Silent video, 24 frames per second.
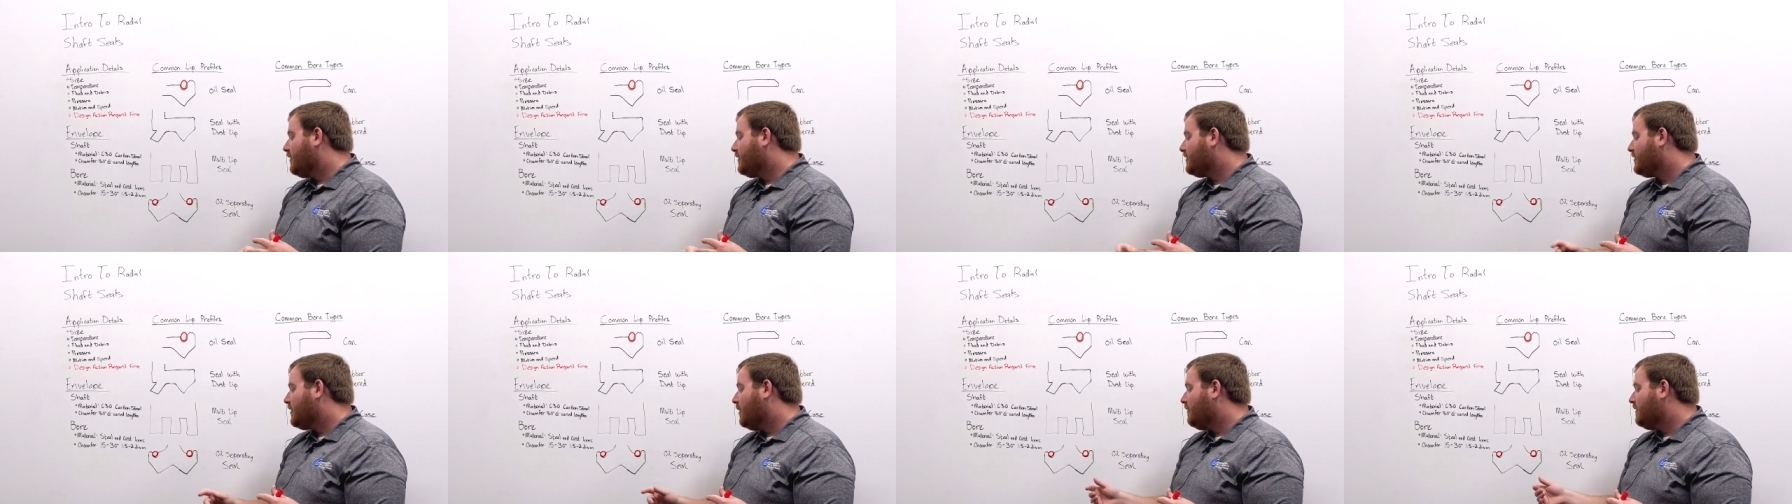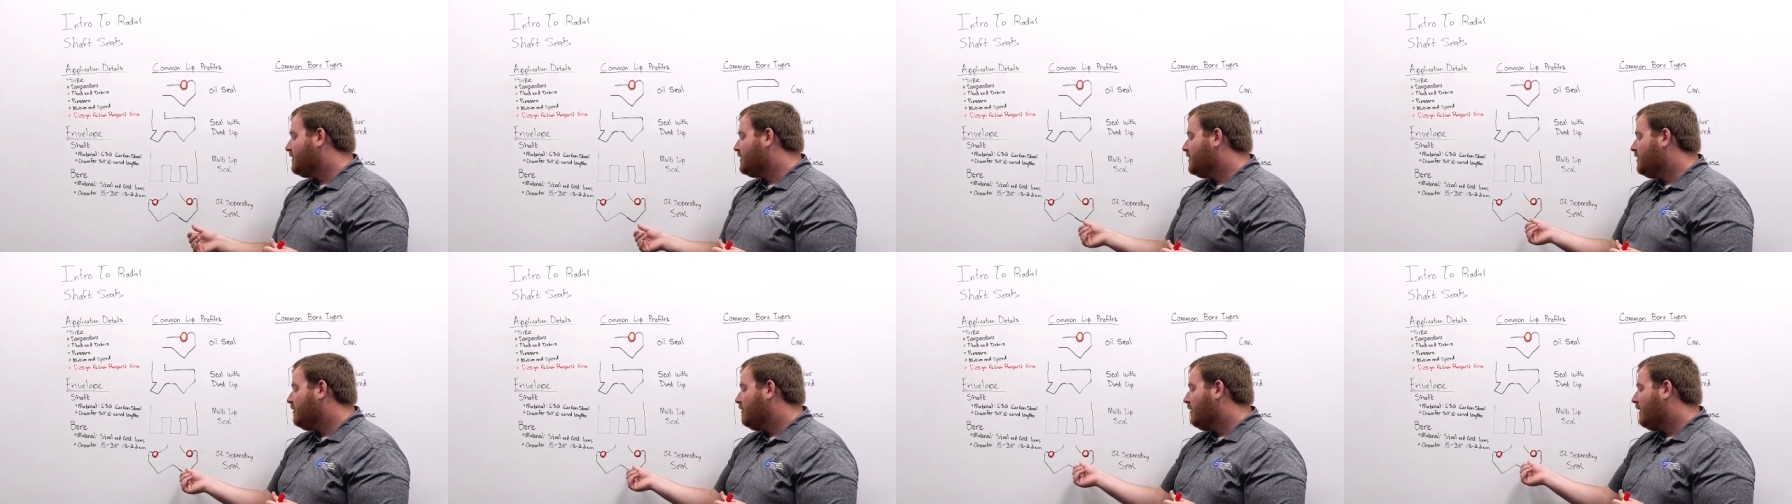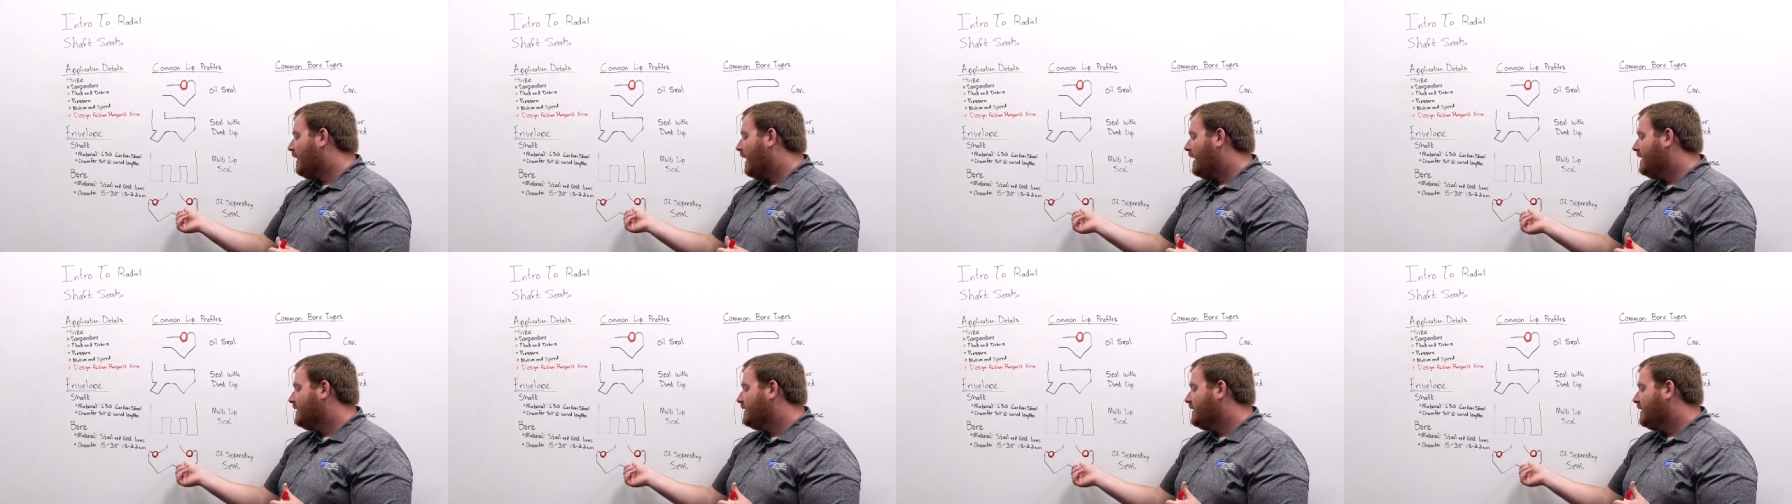So it's
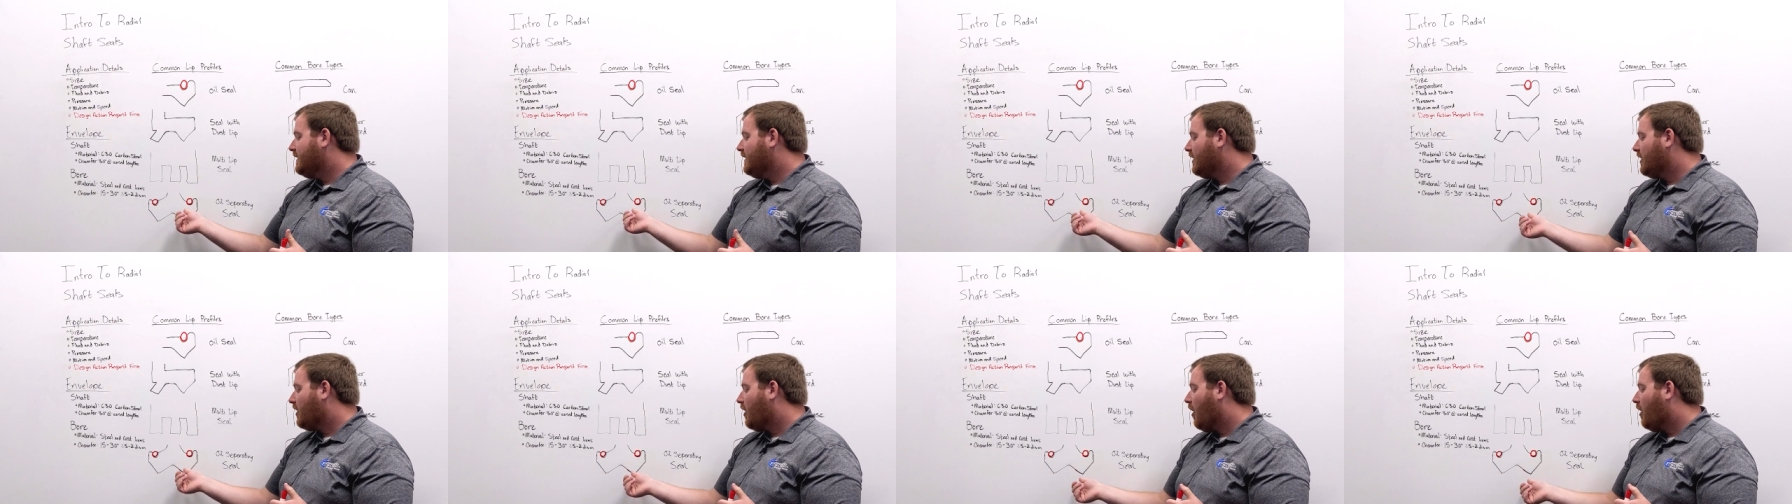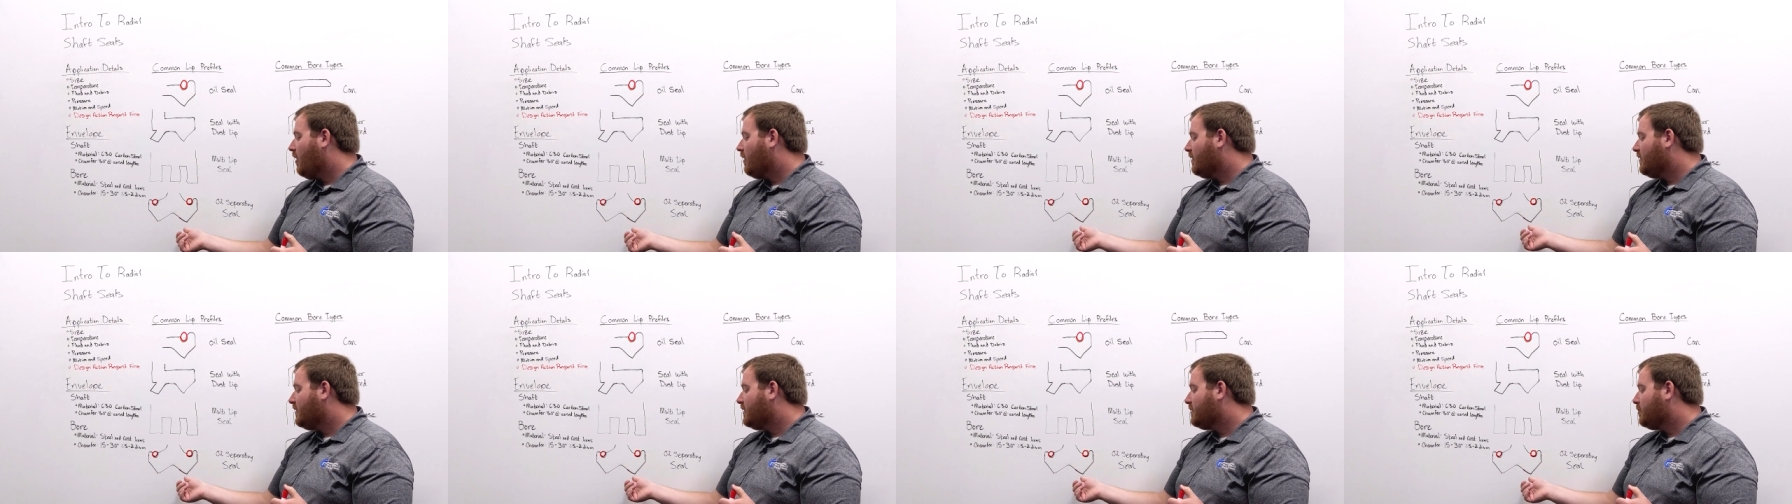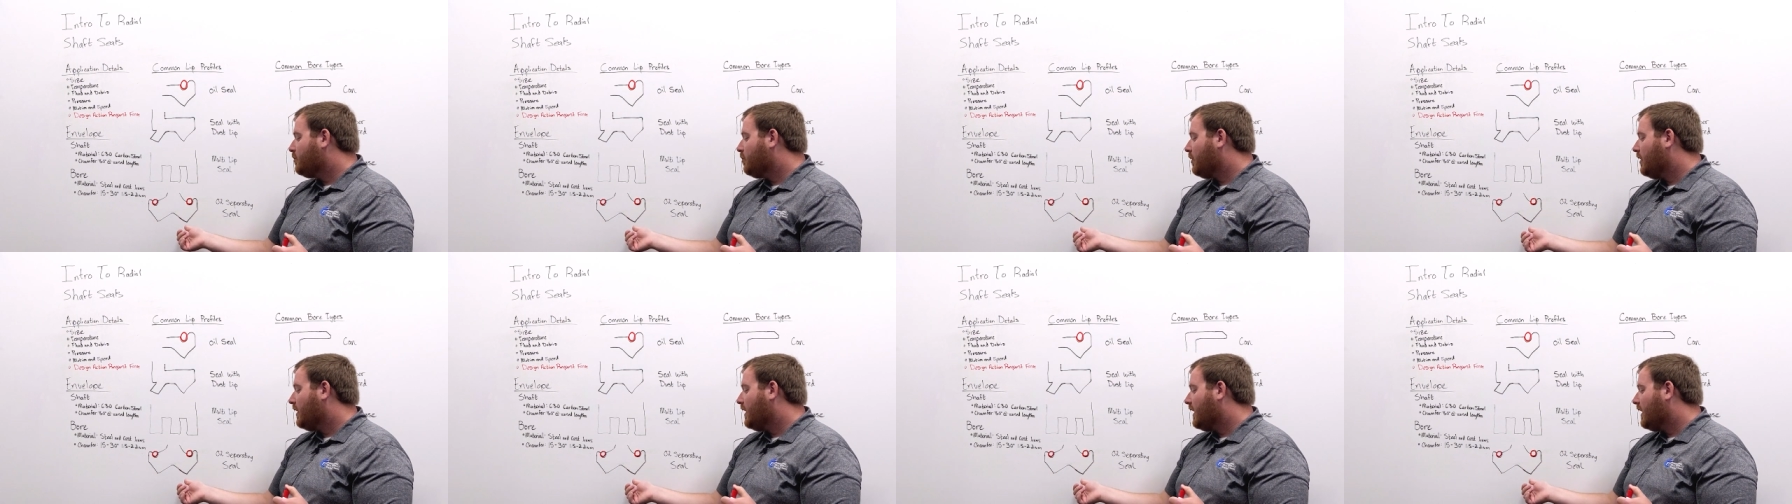utilizing the garter
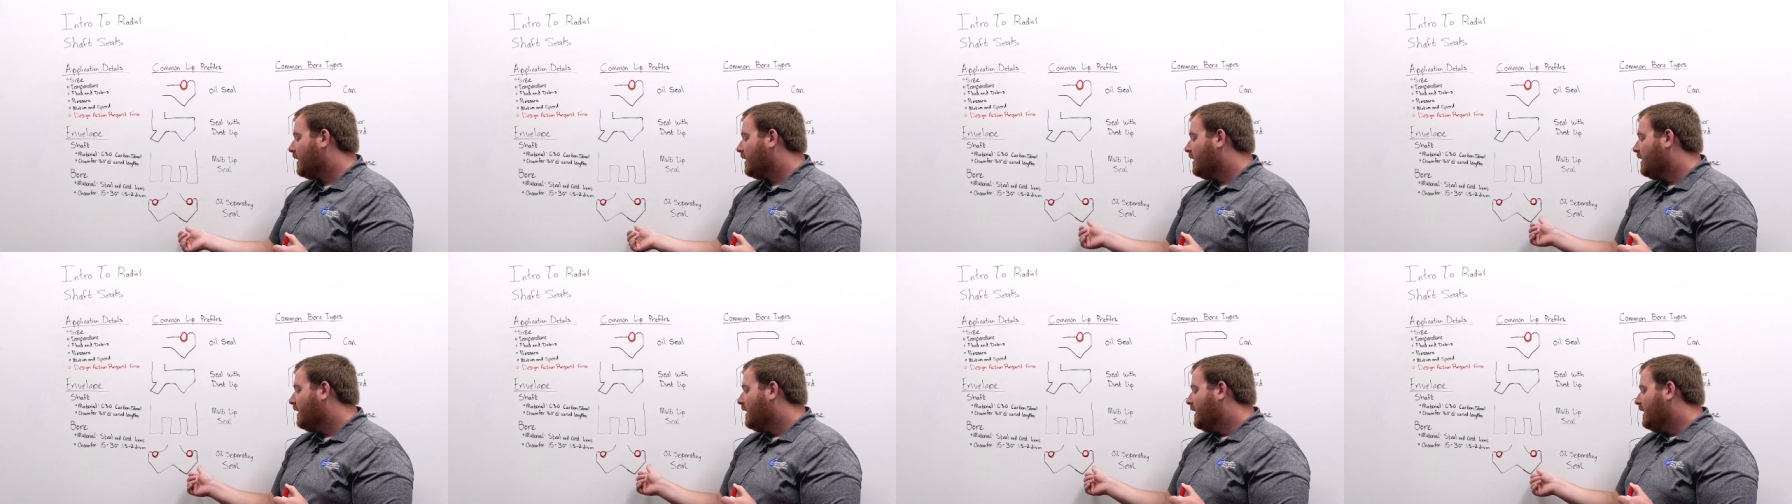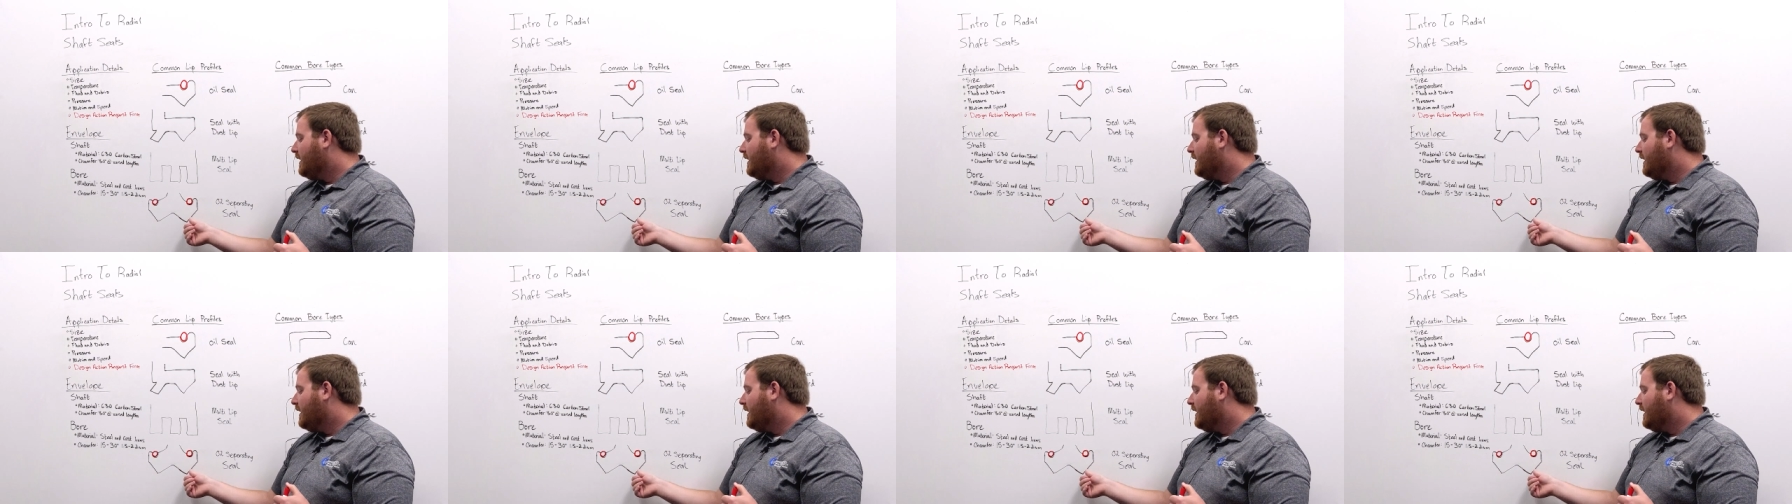spring